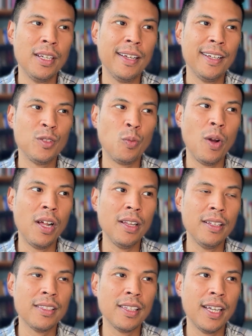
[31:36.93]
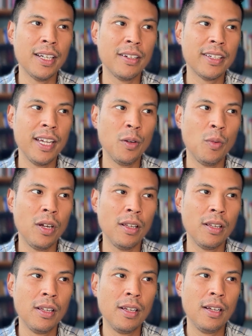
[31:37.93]
as well is like, okay,
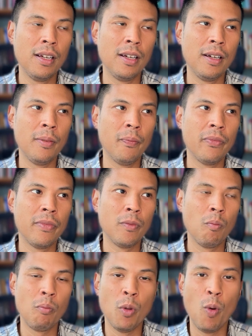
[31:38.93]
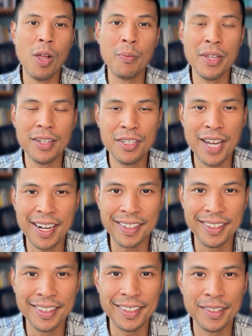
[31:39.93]
well, the well-being
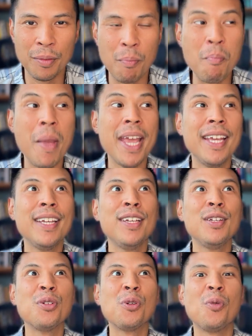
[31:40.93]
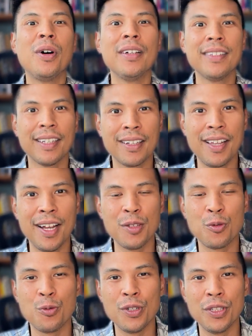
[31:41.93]
checklist is a major one that
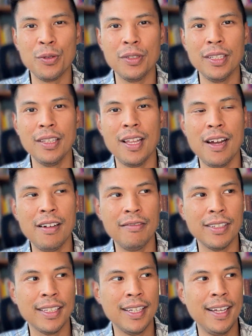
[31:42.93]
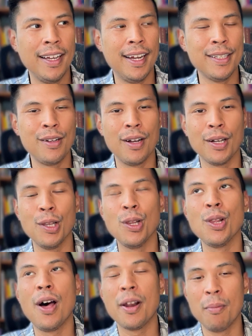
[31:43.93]
clients really, really love. And I talk a
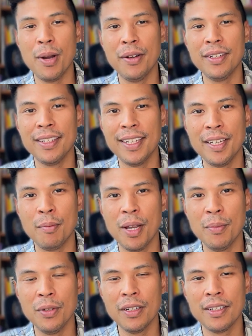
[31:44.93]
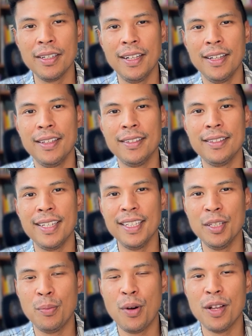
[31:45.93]
lot about it in my book, The
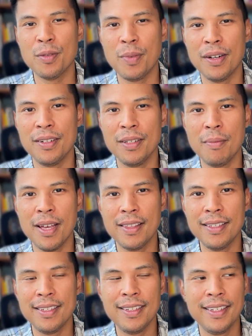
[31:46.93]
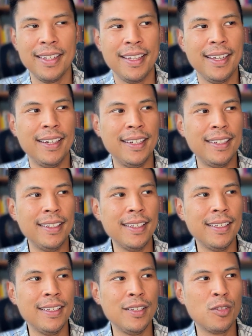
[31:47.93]
Daily Prosperity Method.
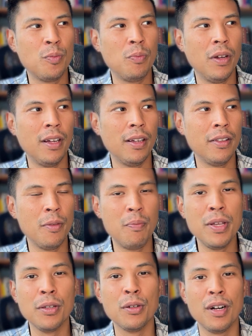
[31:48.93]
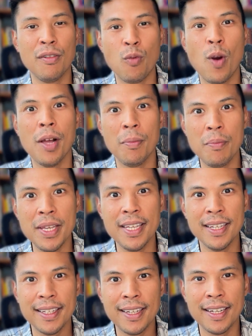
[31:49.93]
It is the pillar of
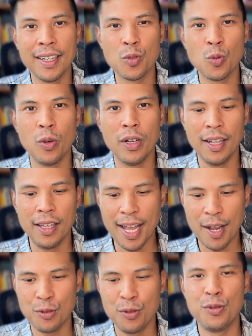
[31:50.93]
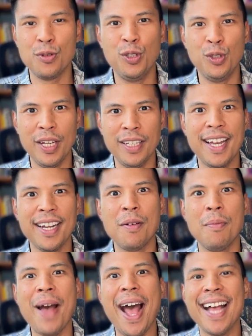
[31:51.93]
well-being, and it's what allows you to create that
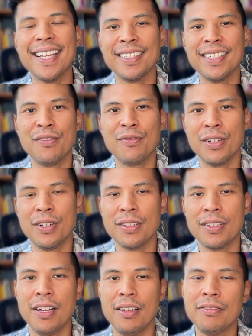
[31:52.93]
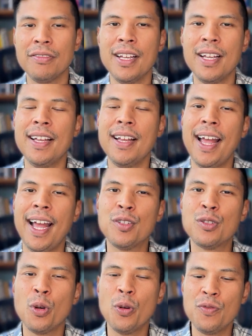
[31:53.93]
capacity for yourself. And
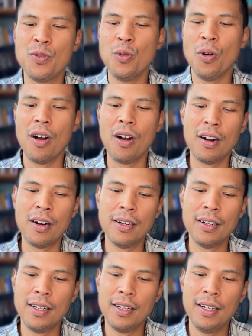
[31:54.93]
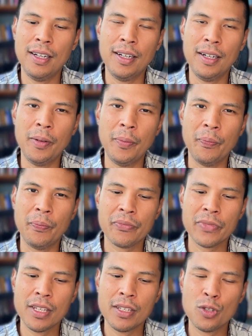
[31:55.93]
so if you are
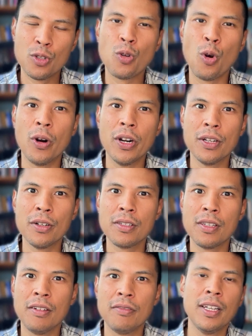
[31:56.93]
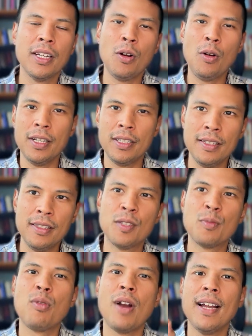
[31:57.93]
scoring yourself like, oh, I did this
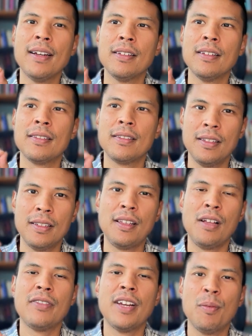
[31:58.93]
practice, this self-care